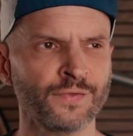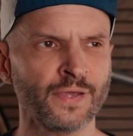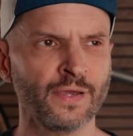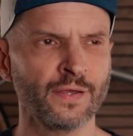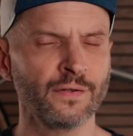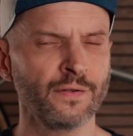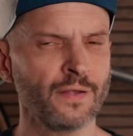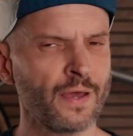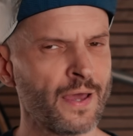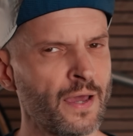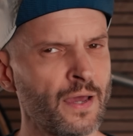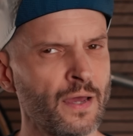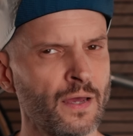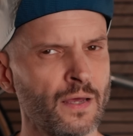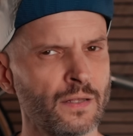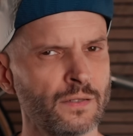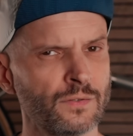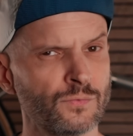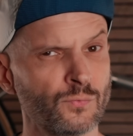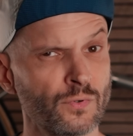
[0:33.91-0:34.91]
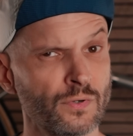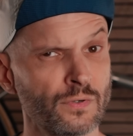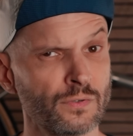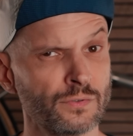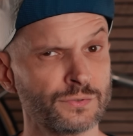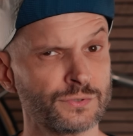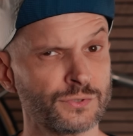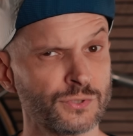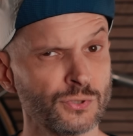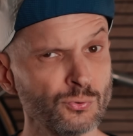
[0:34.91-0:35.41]
in and
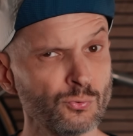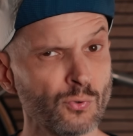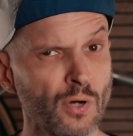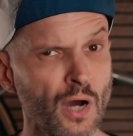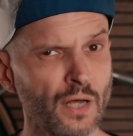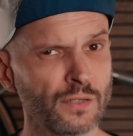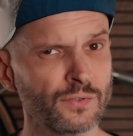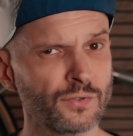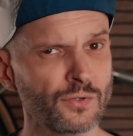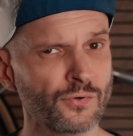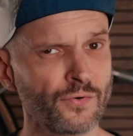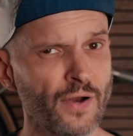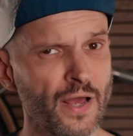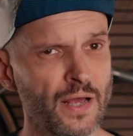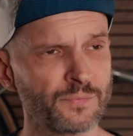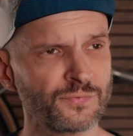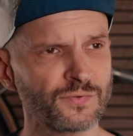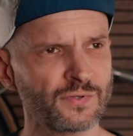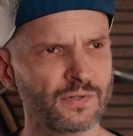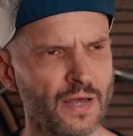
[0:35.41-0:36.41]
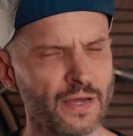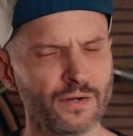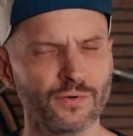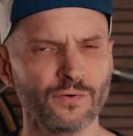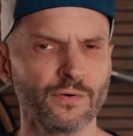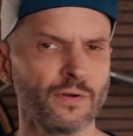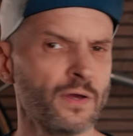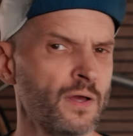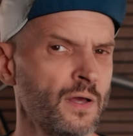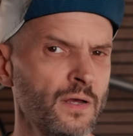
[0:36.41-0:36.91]
we're 200 grams
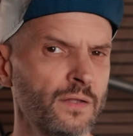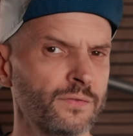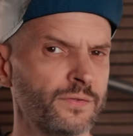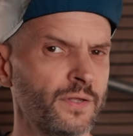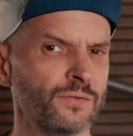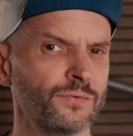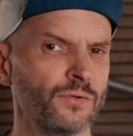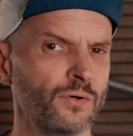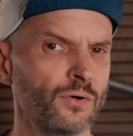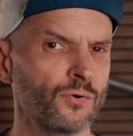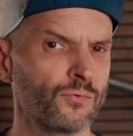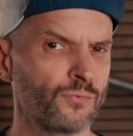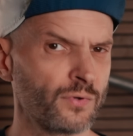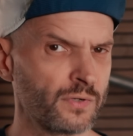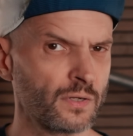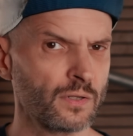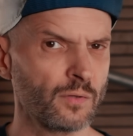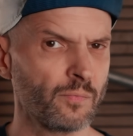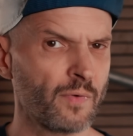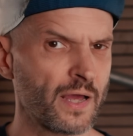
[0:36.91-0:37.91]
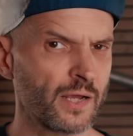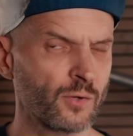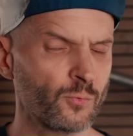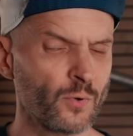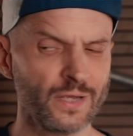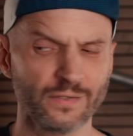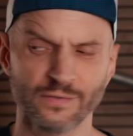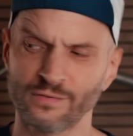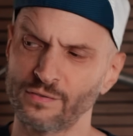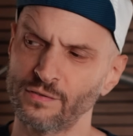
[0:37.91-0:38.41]
lighter than the original bike
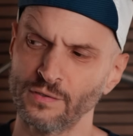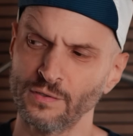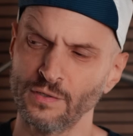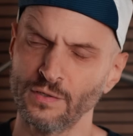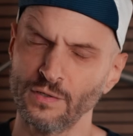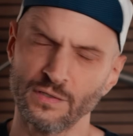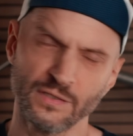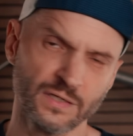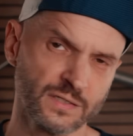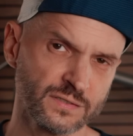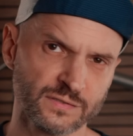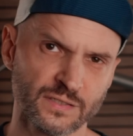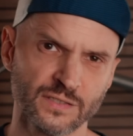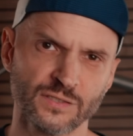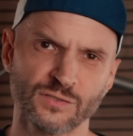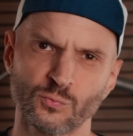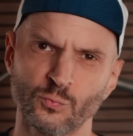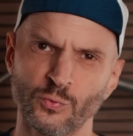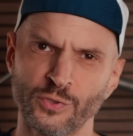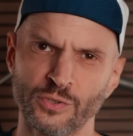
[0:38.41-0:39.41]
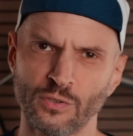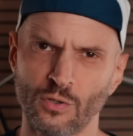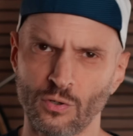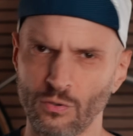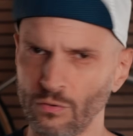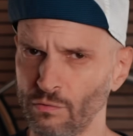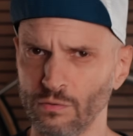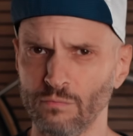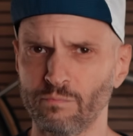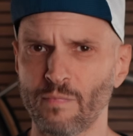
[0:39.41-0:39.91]
weight. Just as with
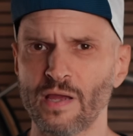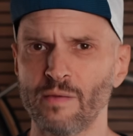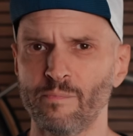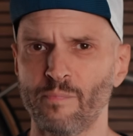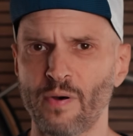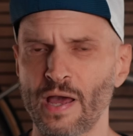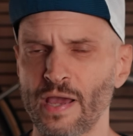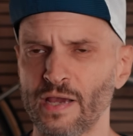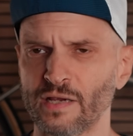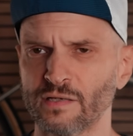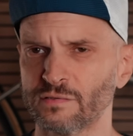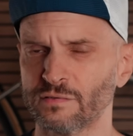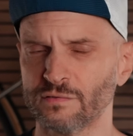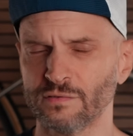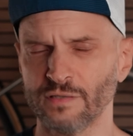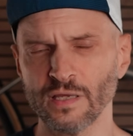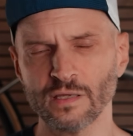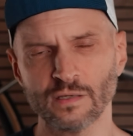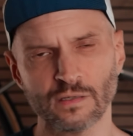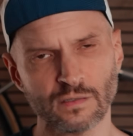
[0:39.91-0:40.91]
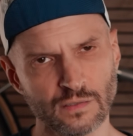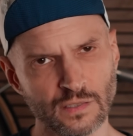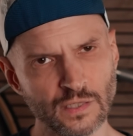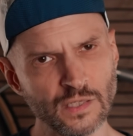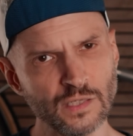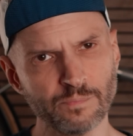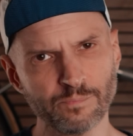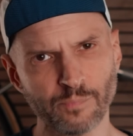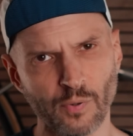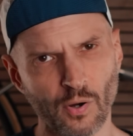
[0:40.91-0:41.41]
all my bikes, they
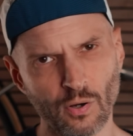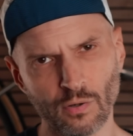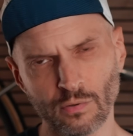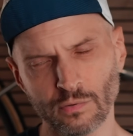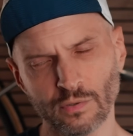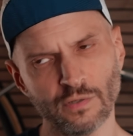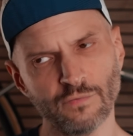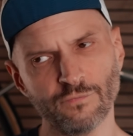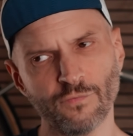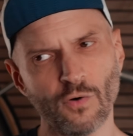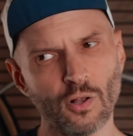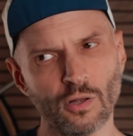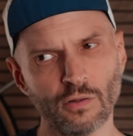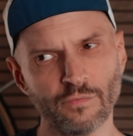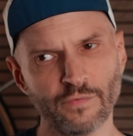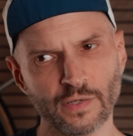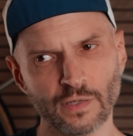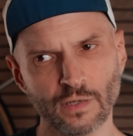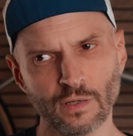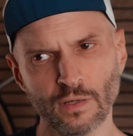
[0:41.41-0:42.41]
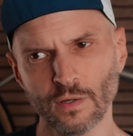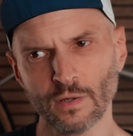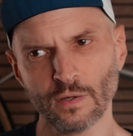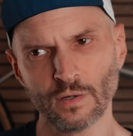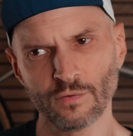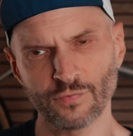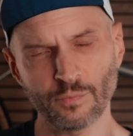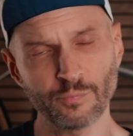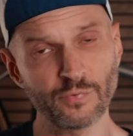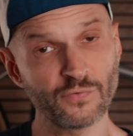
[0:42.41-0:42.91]
keep on evolving
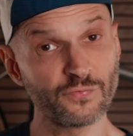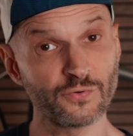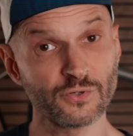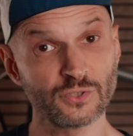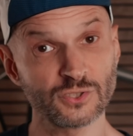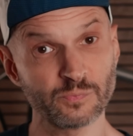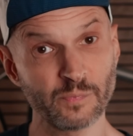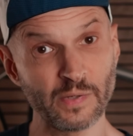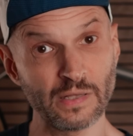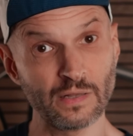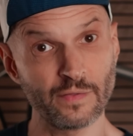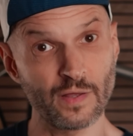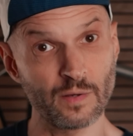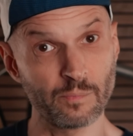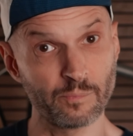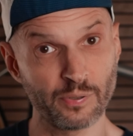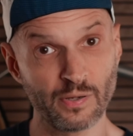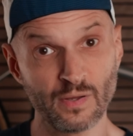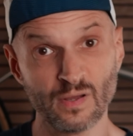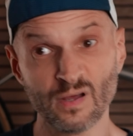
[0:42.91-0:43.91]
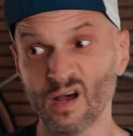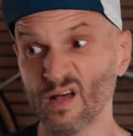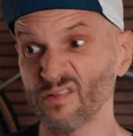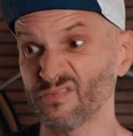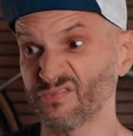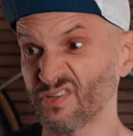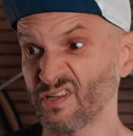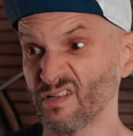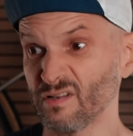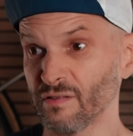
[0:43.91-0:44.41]
from the first build up
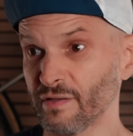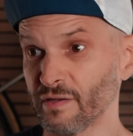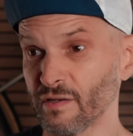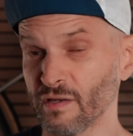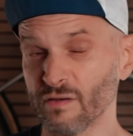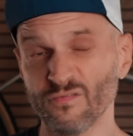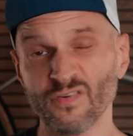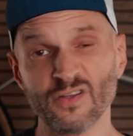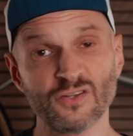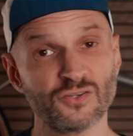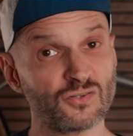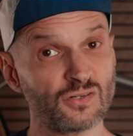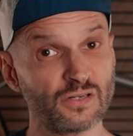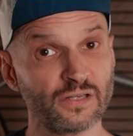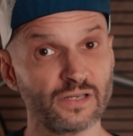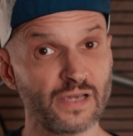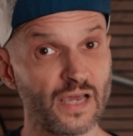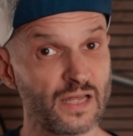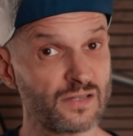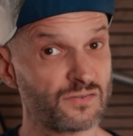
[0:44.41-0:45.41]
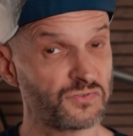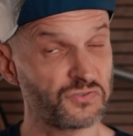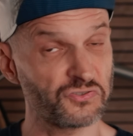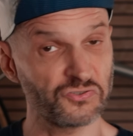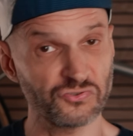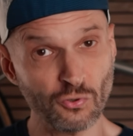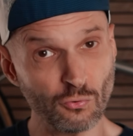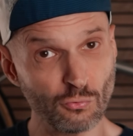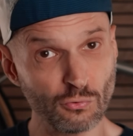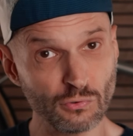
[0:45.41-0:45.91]
until they eventually get
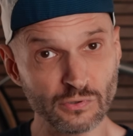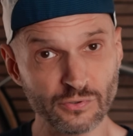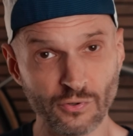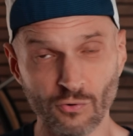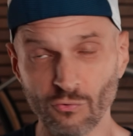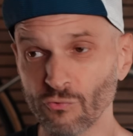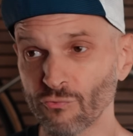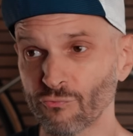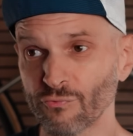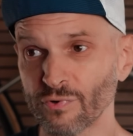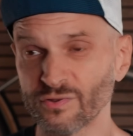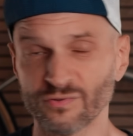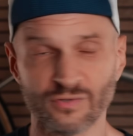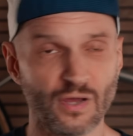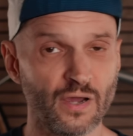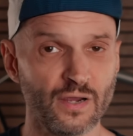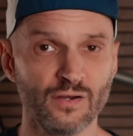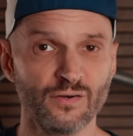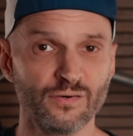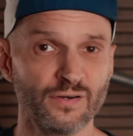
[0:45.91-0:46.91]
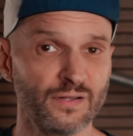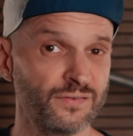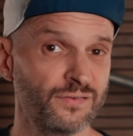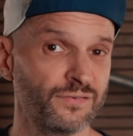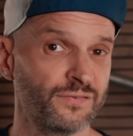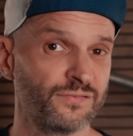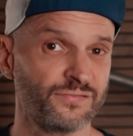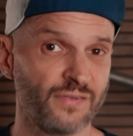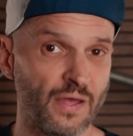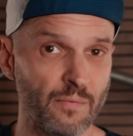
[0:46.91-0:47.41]
sold or retired
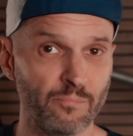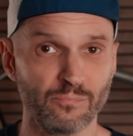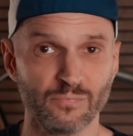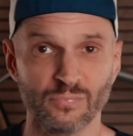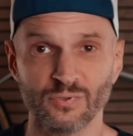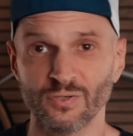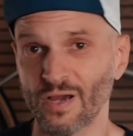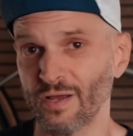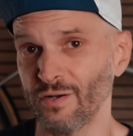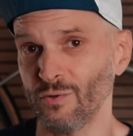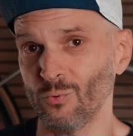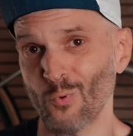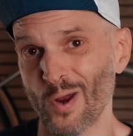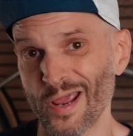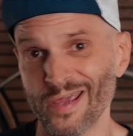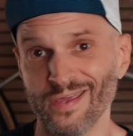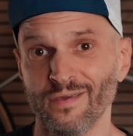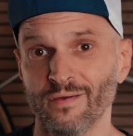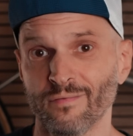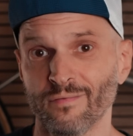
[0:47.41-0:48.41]
in some kind of way.